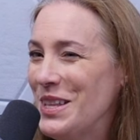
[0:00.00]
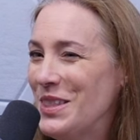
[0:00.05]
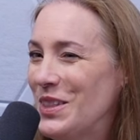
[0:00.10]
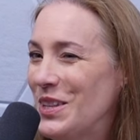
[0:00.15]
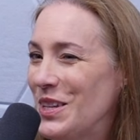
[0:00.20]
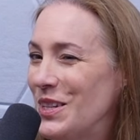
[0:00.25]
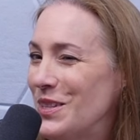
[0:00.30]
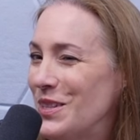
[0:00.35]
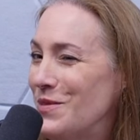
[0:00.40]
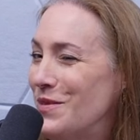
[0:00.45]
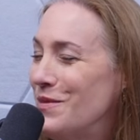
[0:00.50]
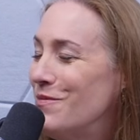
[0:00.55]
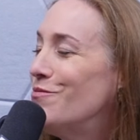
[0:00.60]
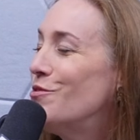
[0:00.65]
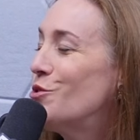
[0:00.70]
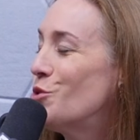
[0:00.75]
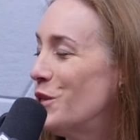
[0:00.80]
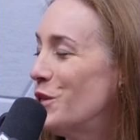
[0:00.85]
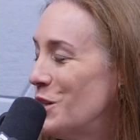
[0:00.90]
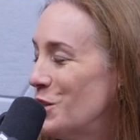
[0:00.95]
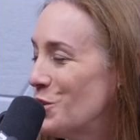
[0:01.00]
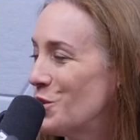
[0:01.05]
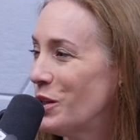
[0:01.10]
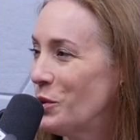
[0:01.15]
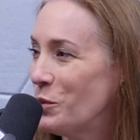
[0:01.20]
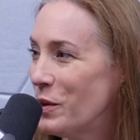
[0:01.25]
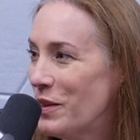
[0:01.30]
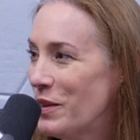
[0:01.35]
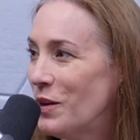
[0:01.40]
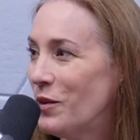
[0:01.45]
than traditionally
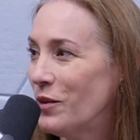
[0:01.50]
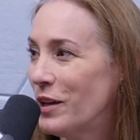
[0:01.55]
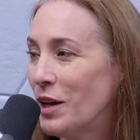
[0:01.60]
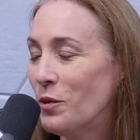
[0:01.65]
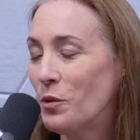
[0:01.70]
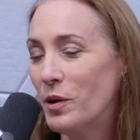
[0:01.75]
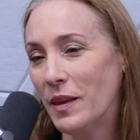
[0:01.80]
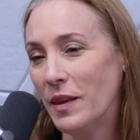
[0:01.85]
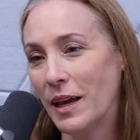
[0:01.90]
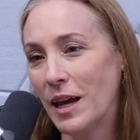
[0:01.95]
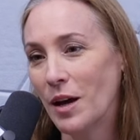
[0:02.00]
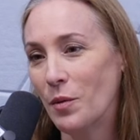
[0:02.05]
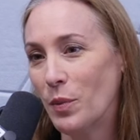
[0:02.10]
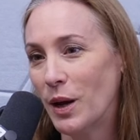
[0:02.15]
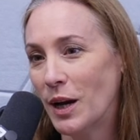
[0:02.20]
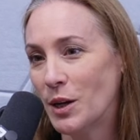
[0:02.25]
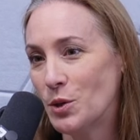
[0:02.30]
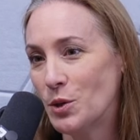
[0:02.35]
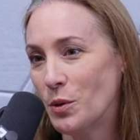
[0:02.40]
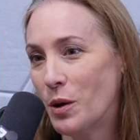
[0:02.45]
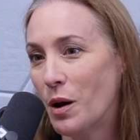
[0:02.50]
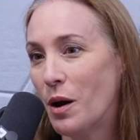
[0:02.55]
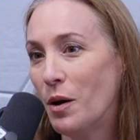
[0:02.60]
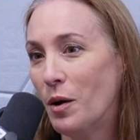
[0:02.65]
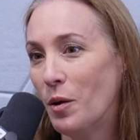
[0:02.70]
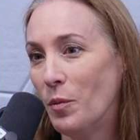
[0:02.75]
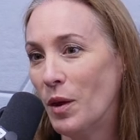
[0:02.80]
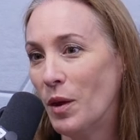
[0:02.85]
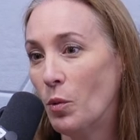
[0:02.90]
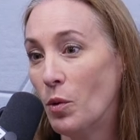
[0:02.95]
what they'll get when they come back to a
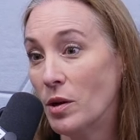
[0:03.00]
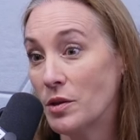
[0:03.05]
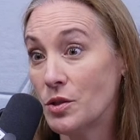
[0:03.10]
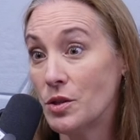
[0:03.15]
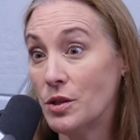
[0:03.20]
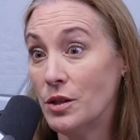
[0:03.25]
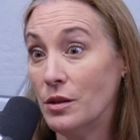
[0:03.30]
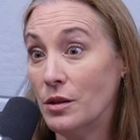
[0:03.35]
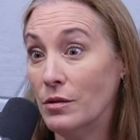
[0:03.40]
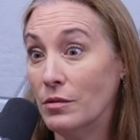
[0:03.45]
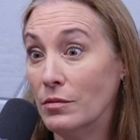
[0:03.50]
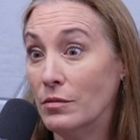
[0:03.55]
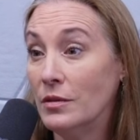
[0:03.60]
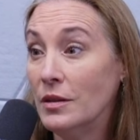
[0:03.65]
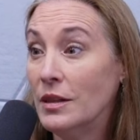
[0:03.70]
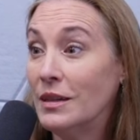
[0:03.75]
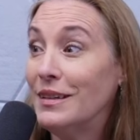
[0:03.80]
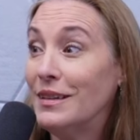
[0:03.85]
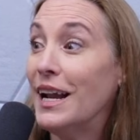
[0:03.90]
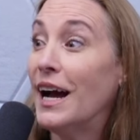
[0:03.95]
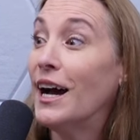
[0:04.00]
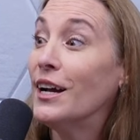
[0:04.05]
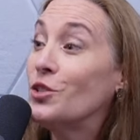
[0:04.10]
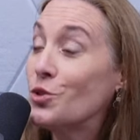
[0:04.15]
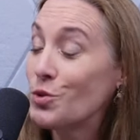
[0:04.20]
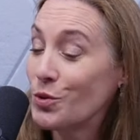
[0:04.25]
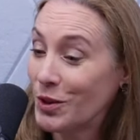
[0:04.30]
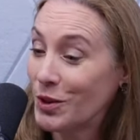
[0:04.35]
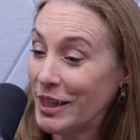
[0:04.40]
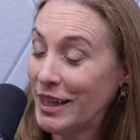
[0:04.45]
home that wants to
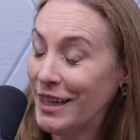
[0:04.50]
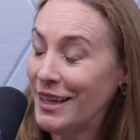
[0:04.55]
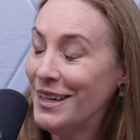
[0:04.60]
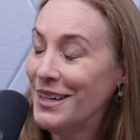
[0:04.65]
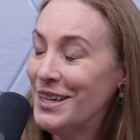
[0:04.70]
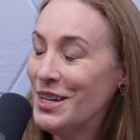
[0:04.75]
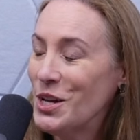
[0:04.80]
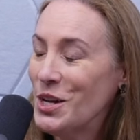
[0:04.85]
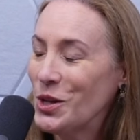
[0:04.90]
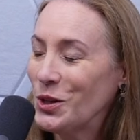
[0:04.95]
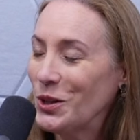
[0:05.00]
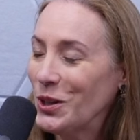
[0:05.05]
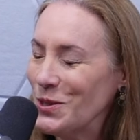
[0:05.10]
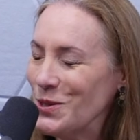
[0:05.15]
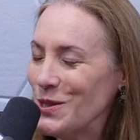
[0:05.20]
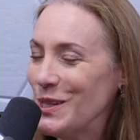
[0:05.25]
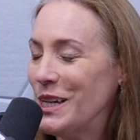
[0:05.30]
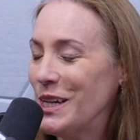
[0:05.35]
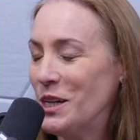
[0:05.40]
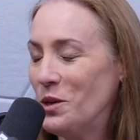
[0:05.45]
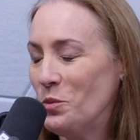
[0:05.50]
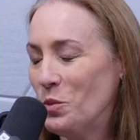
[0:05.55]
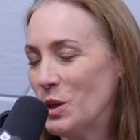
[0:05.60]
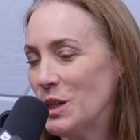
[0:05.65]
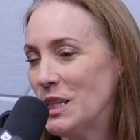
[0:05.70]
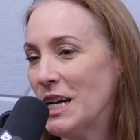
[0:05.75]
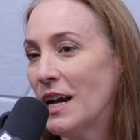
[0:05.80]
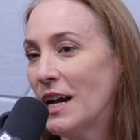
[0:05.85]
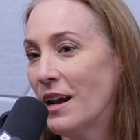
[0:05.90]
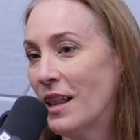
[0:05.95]
naturally close in and
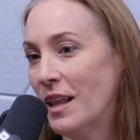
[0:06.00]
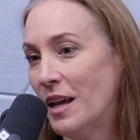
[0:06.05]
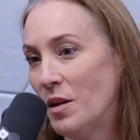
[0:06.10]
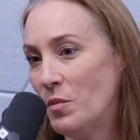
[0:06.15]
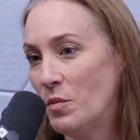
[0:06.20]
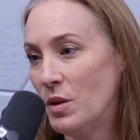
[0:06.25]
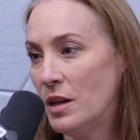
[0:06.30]
protect them.